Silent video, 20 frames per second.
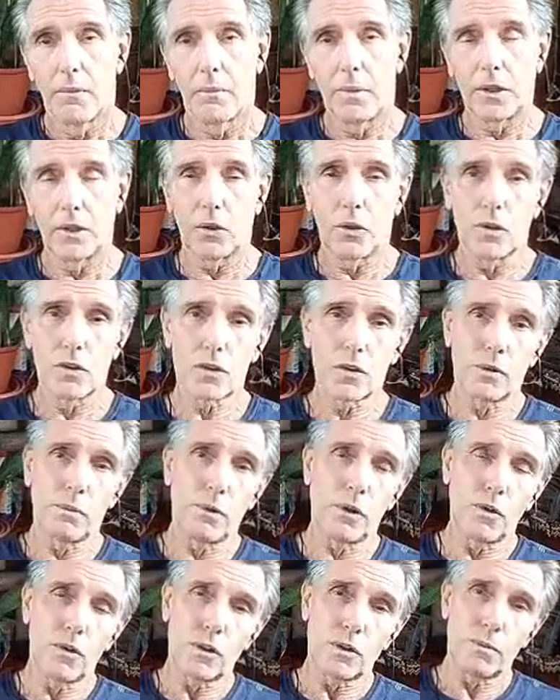but also
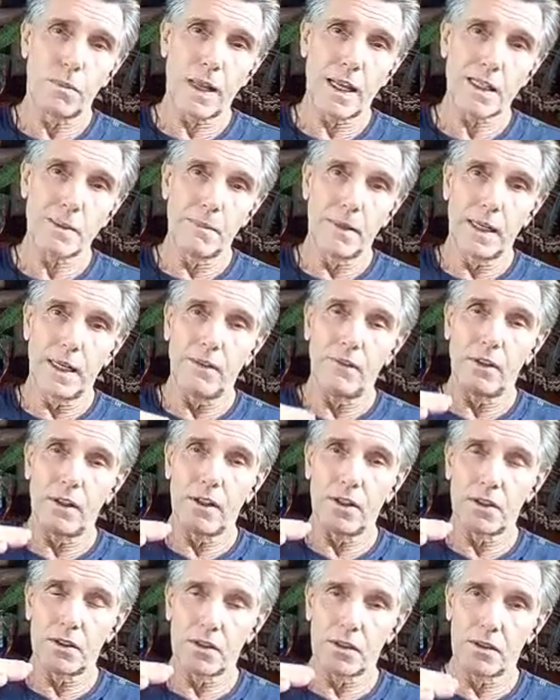because plasma level
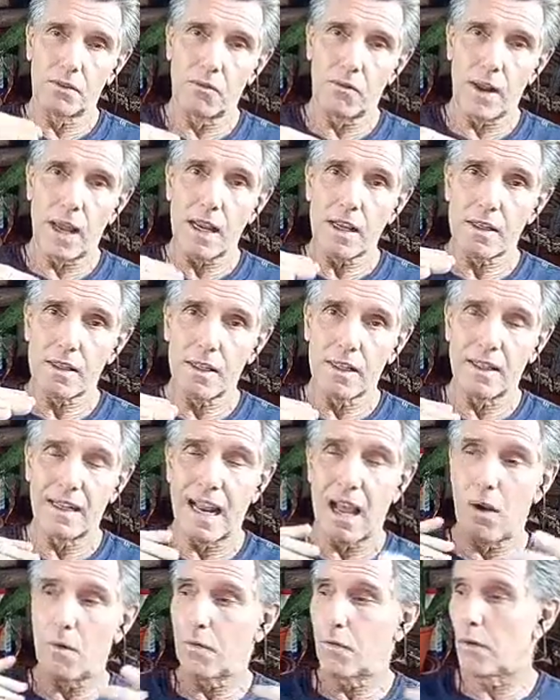is
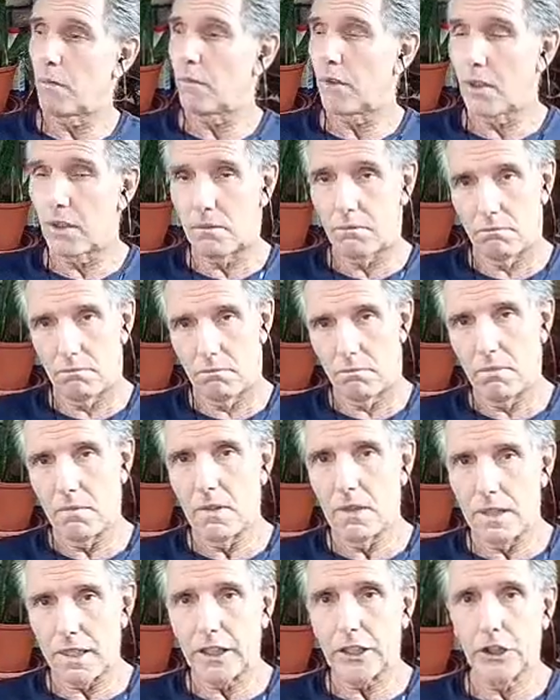rising now from the
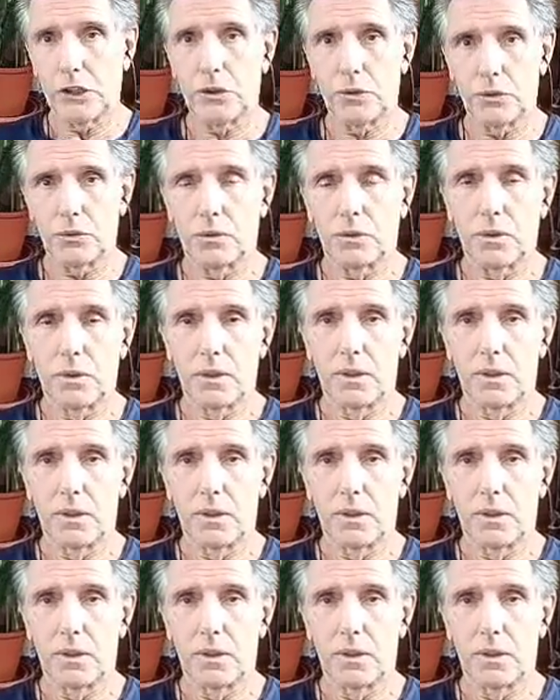tissue,